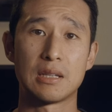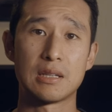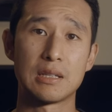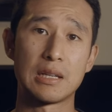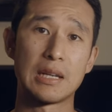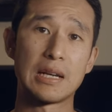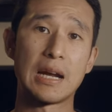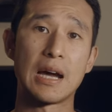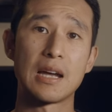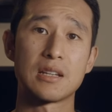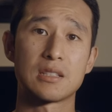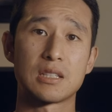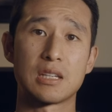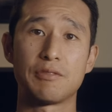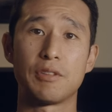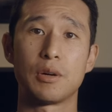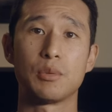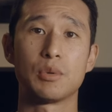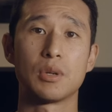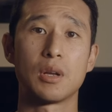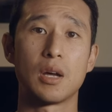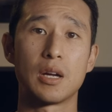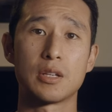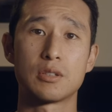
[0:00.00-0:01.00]
and ask if I
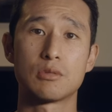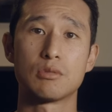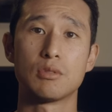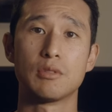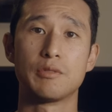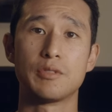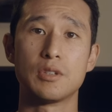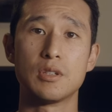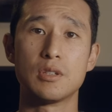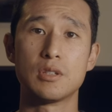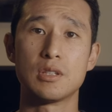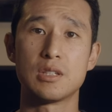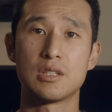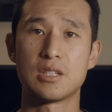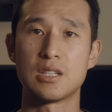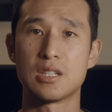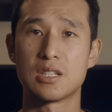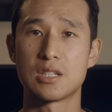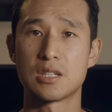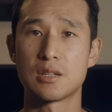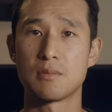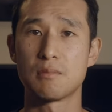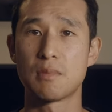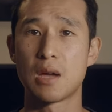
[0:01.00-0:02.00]
would like to review this
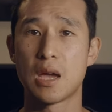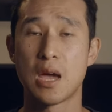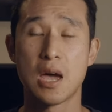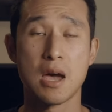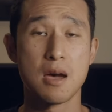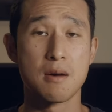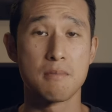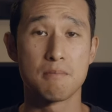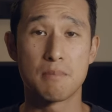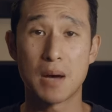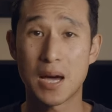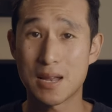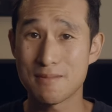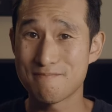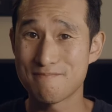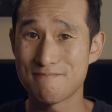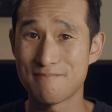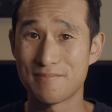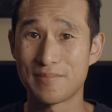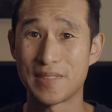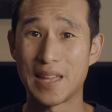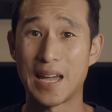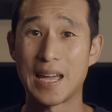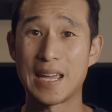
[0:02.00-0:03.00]
system, but
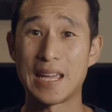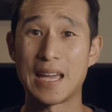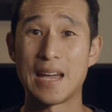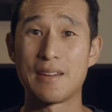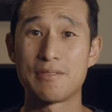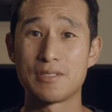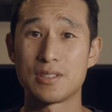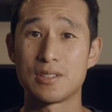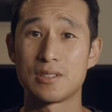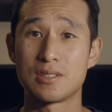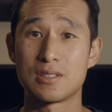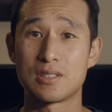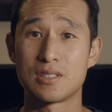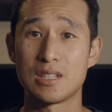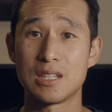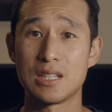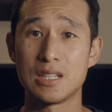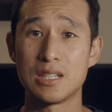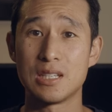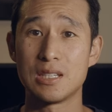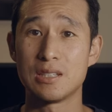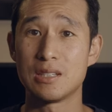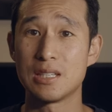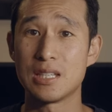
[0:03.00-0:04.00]
they haven't
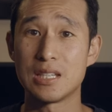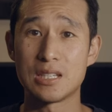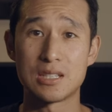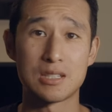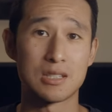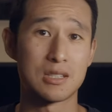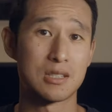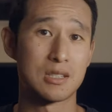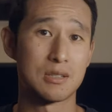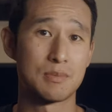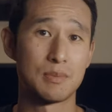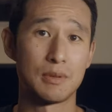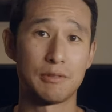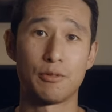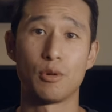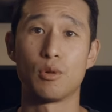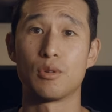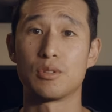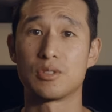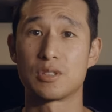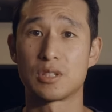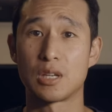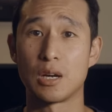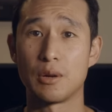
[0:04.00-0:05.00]
seen this
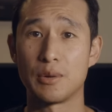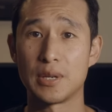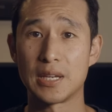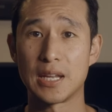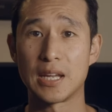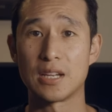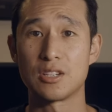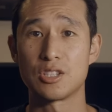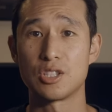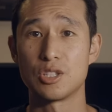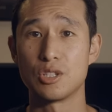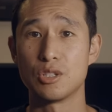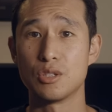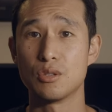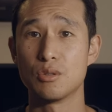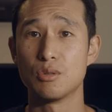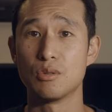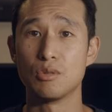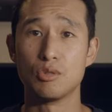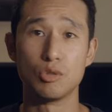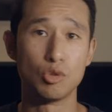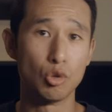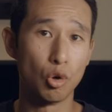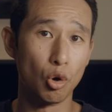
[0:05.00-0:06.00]
before it's going out to
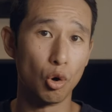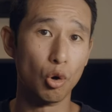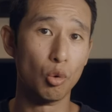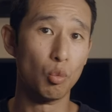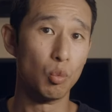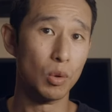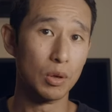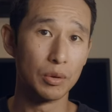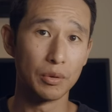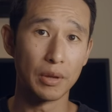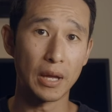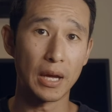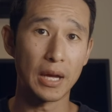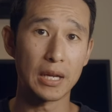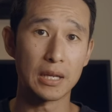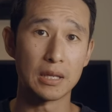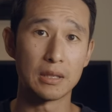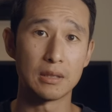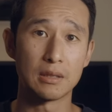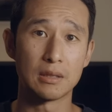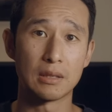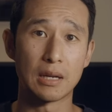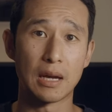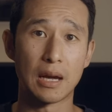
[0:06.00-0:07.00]
you, nor will
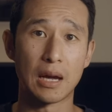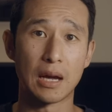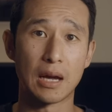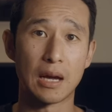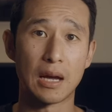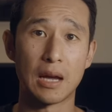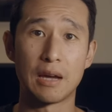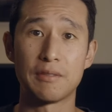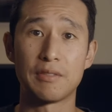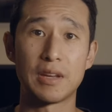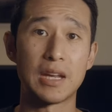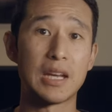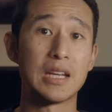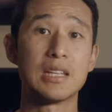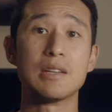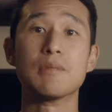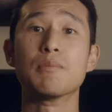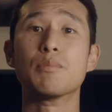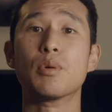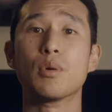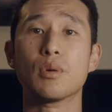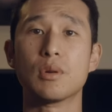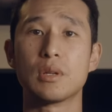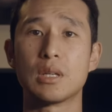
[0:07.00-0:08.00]
they uh, have any
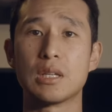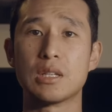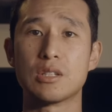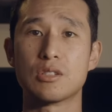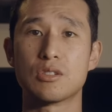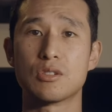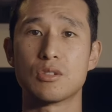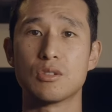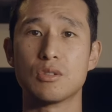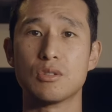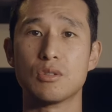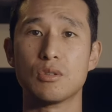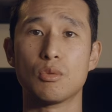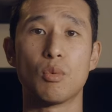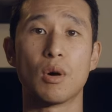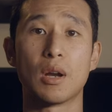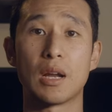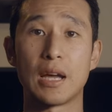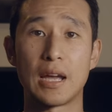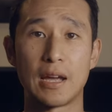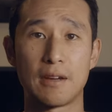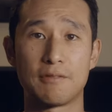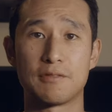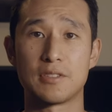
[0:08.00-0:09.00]
input into what
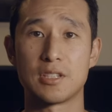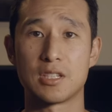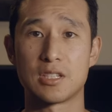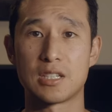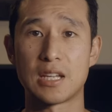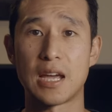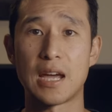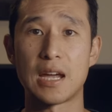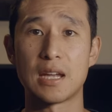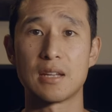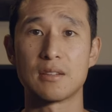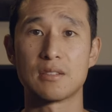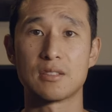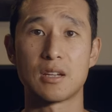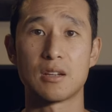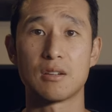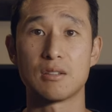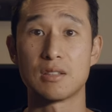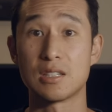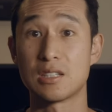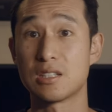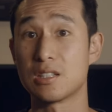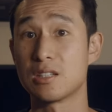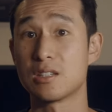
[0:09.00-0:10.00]
I have to say. So
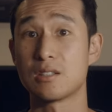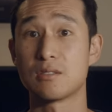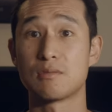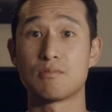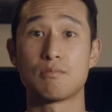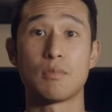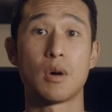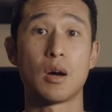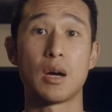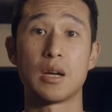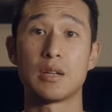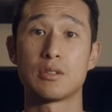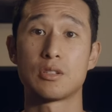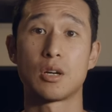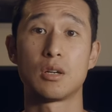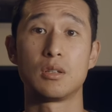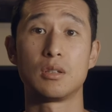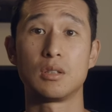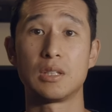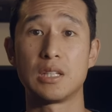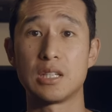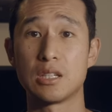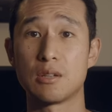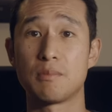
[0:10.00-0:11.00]
this is my
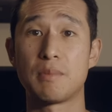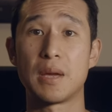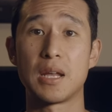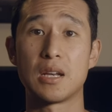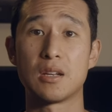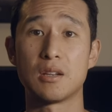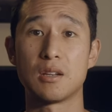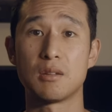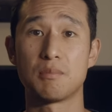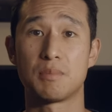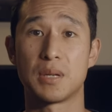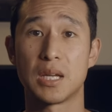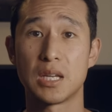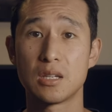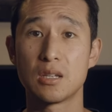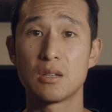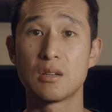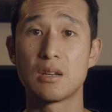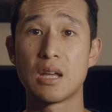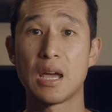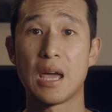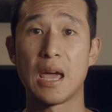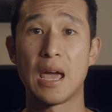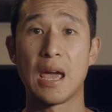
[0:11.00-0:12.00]
total independent
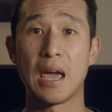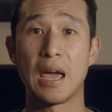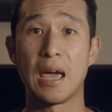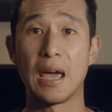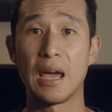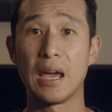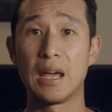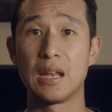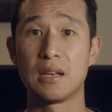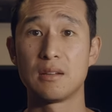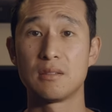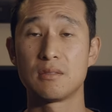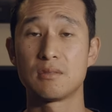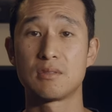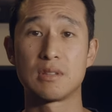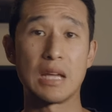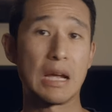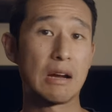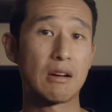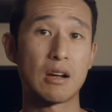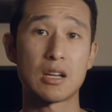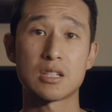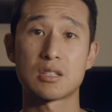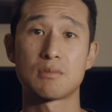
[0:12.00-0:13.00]
opinion, and
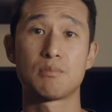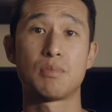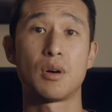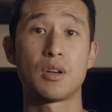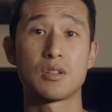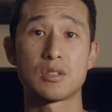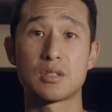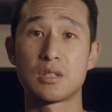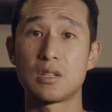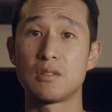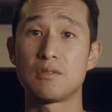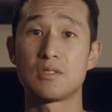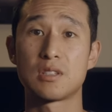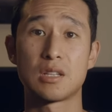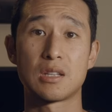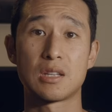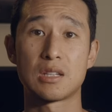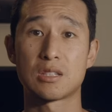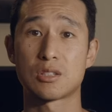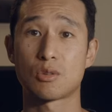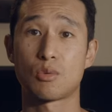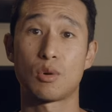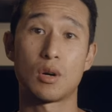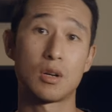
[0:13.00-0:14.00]
there are some positives and
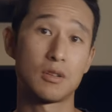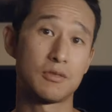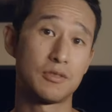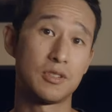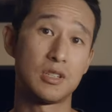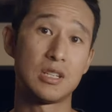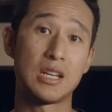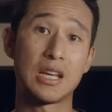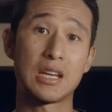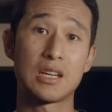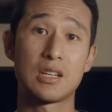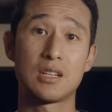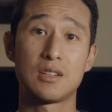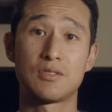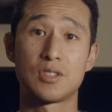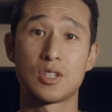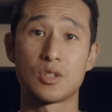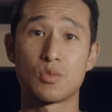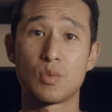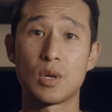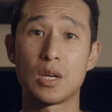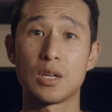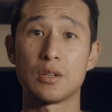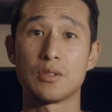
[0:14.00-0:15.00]
there's quite a few negatives
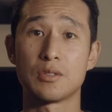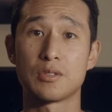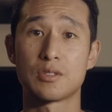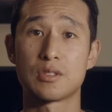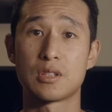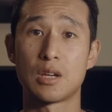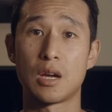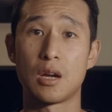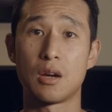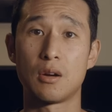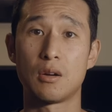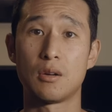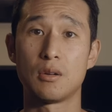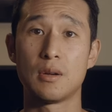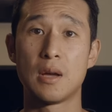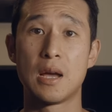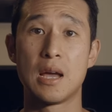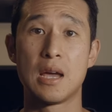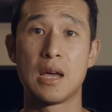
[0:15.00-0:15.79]
as well. So